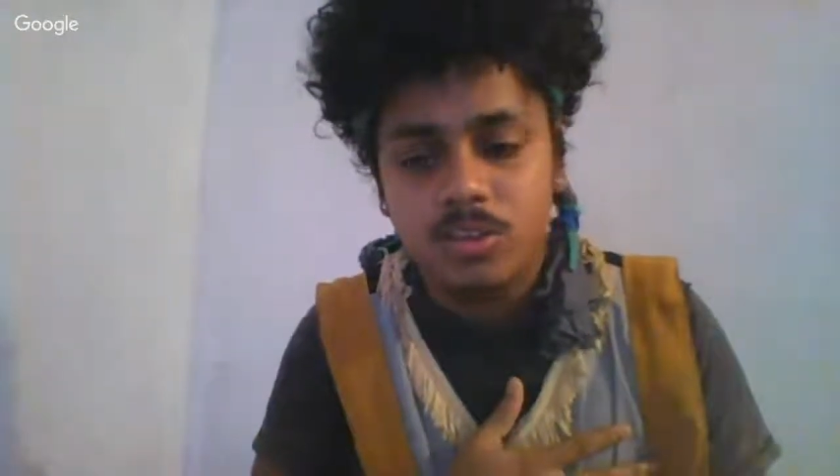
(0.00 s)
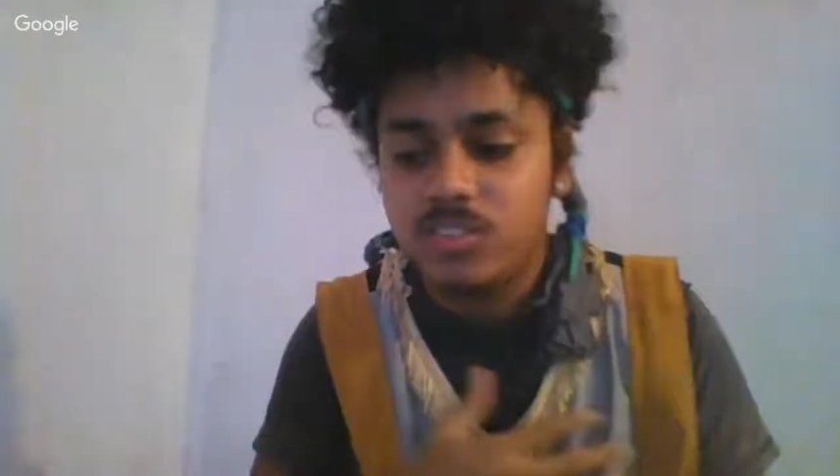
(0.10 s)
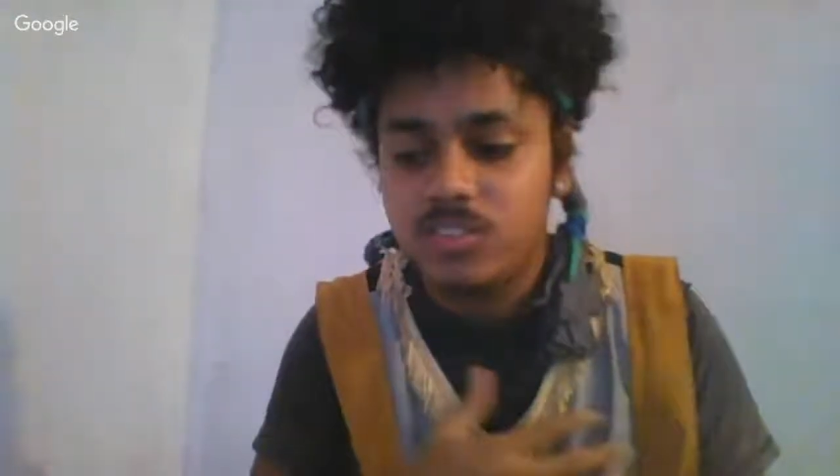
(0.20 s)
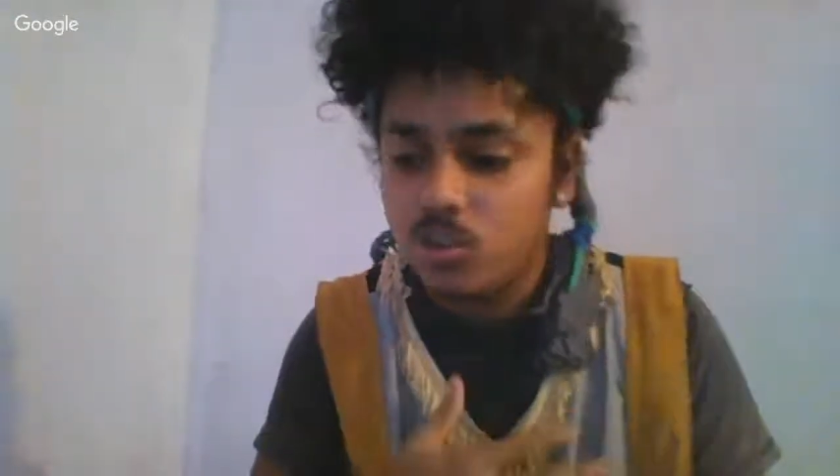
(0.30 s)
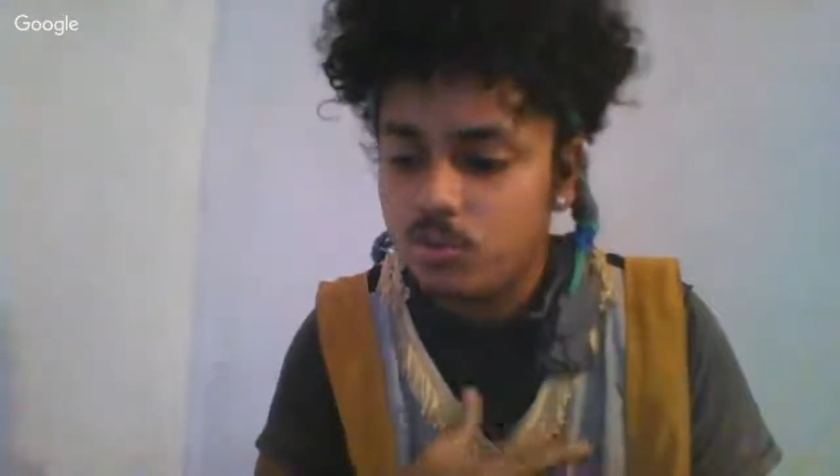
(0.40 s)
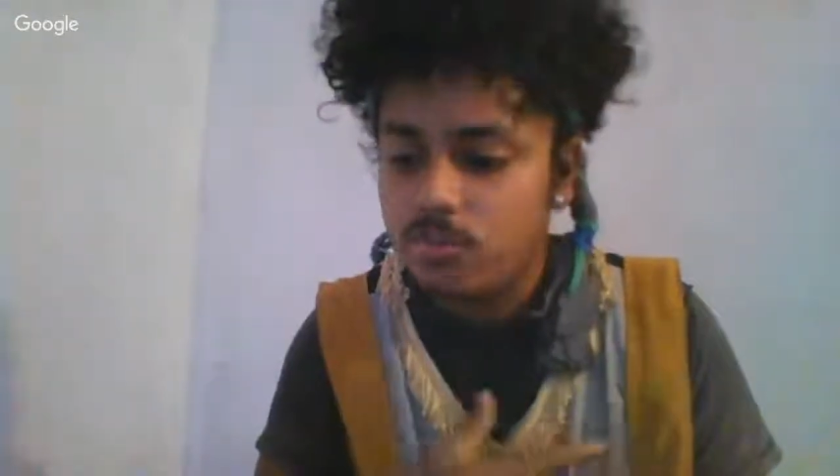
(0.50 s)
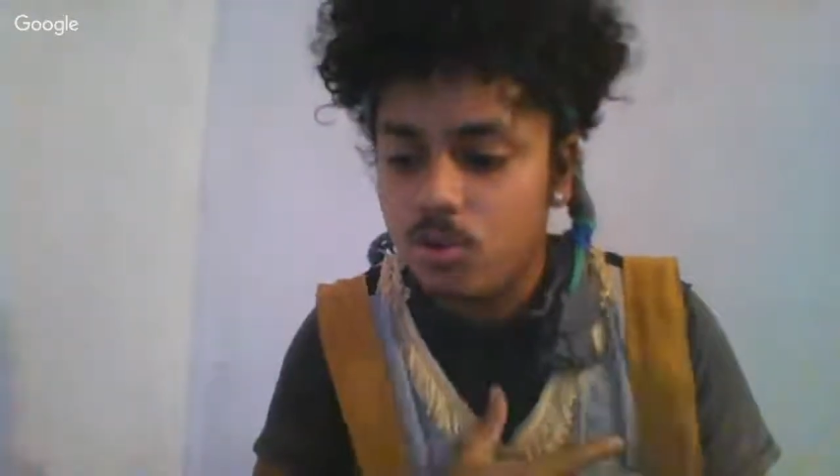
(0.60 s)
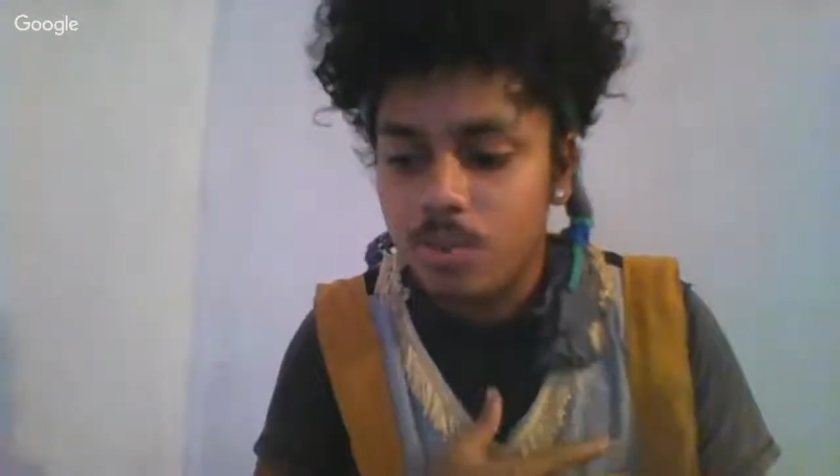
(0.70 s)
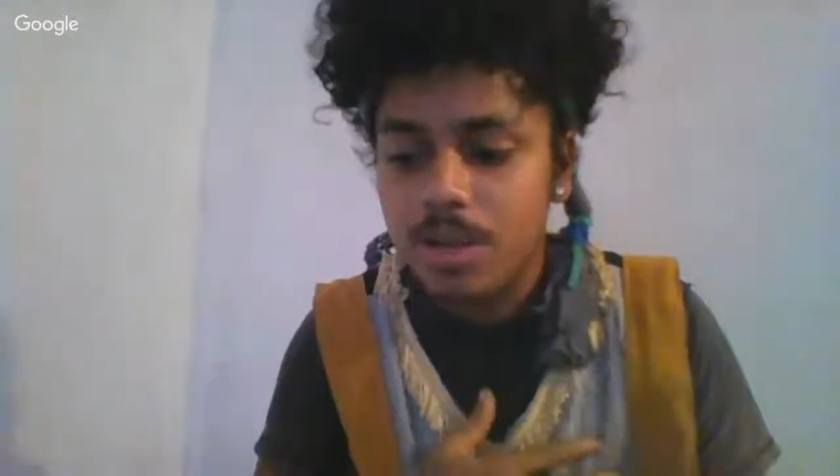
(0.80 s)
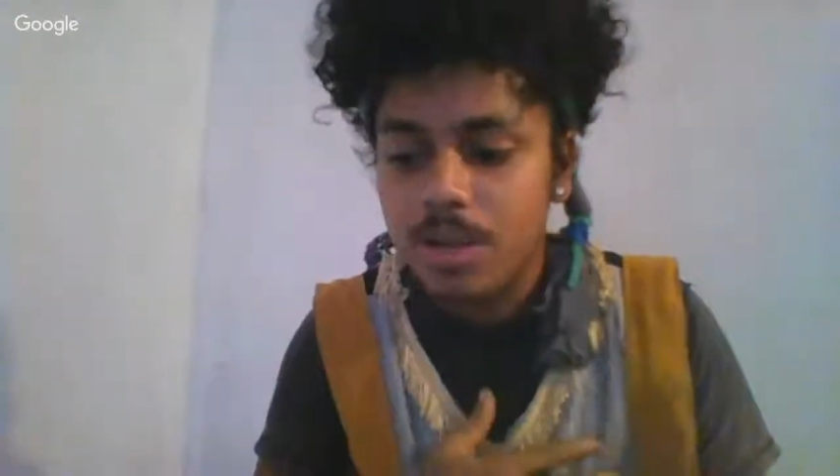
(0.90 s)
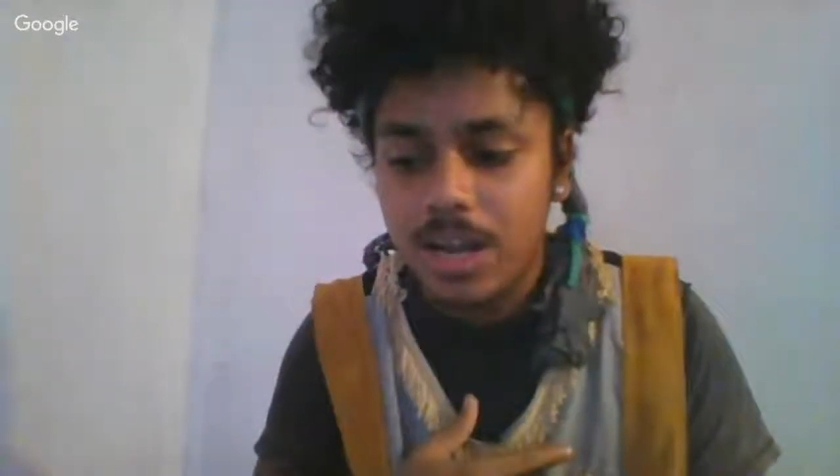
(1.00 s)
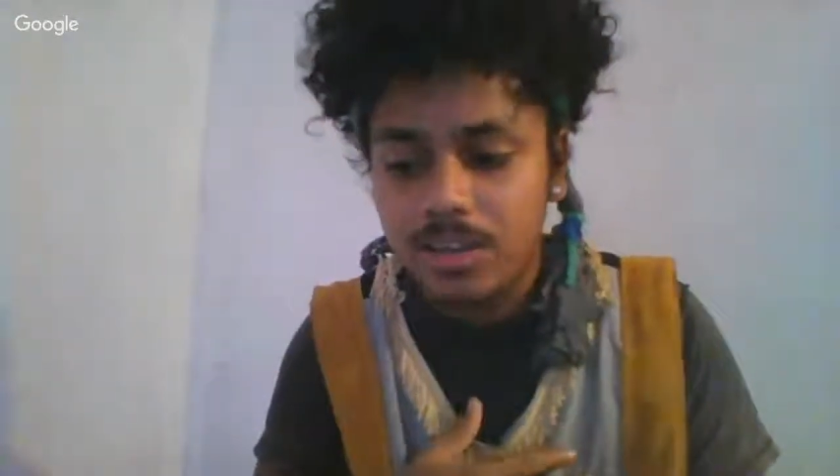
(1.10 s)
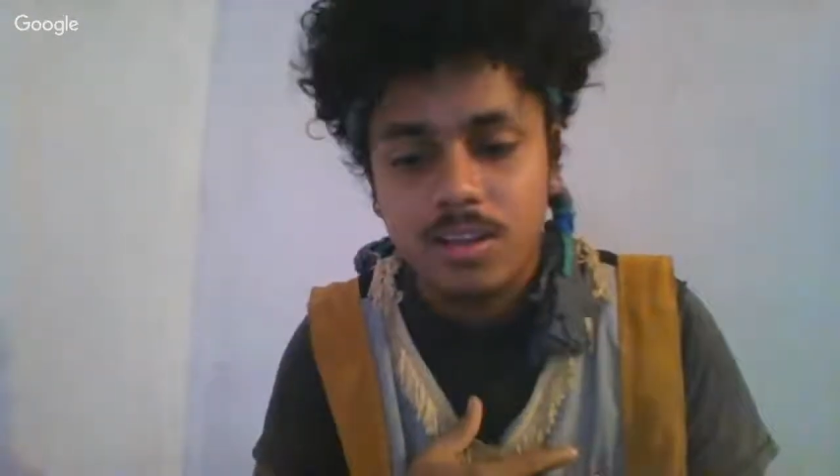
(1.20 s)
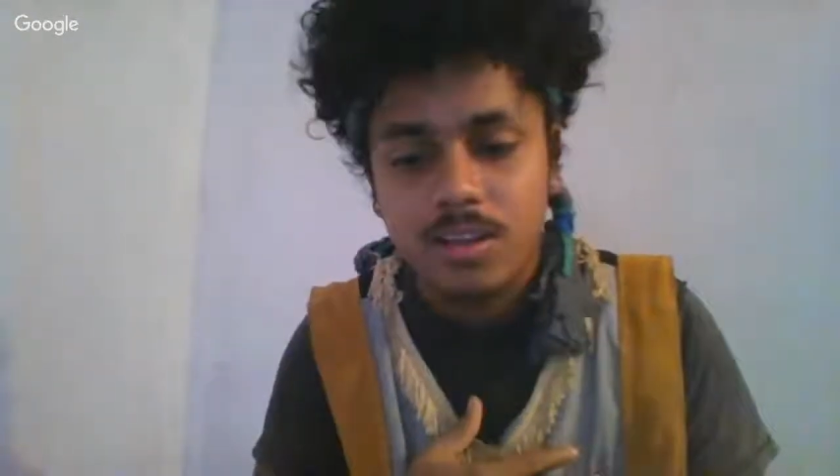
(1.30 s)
continue to follow we heart.